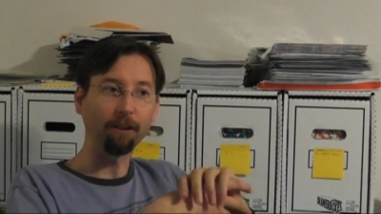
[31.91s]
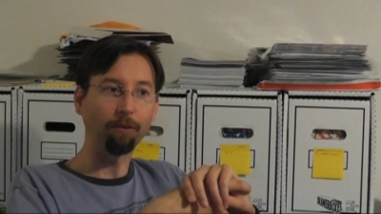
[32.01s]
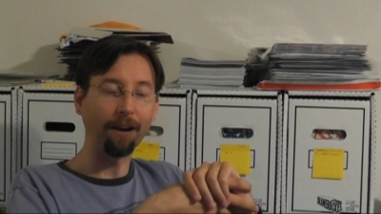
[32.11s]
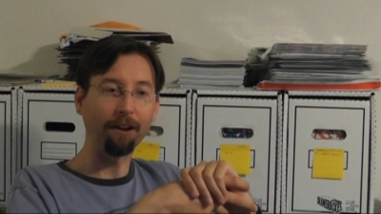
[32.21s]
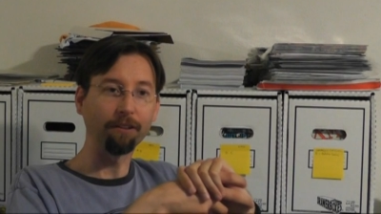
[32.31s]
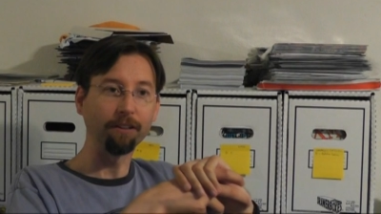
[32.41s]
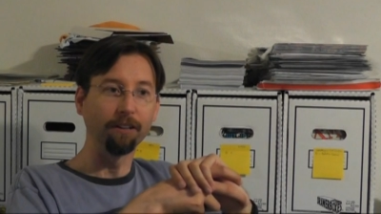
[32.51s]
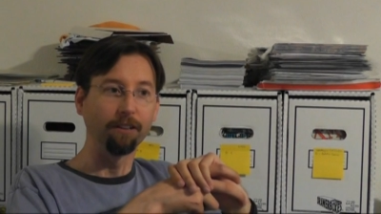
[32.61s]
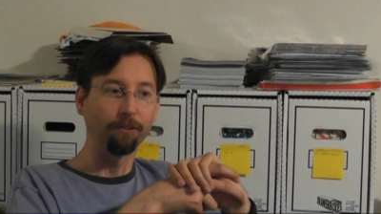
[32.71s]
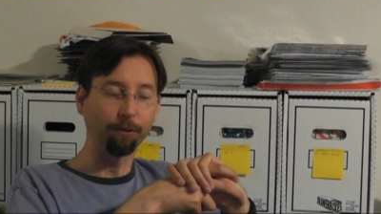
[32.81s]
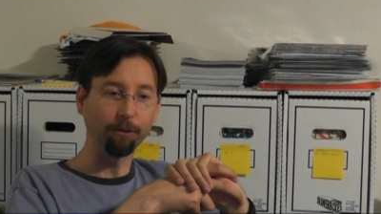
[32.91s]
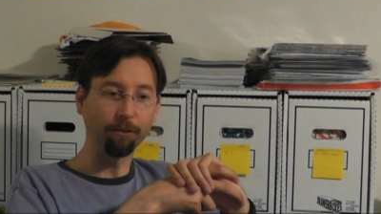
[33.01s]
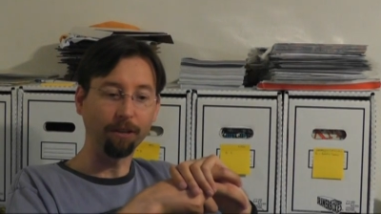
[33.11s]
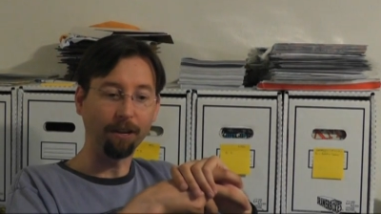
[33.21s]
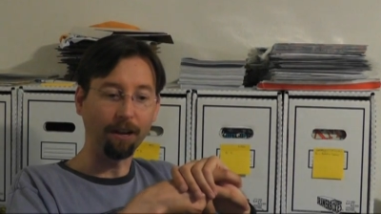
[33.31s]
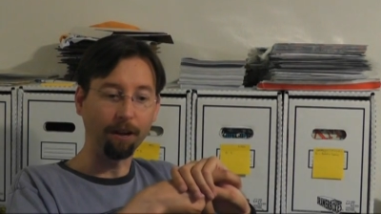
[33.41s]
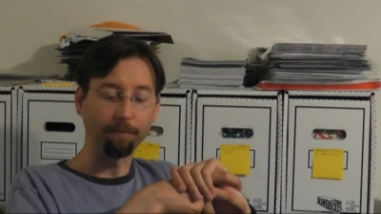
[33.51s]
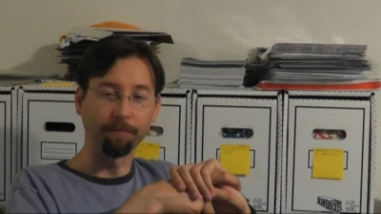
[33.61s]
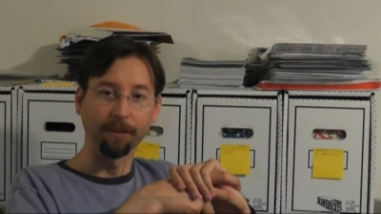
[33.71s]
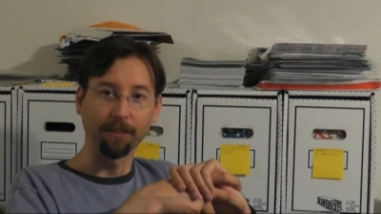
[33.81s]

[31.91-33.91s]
around through the um,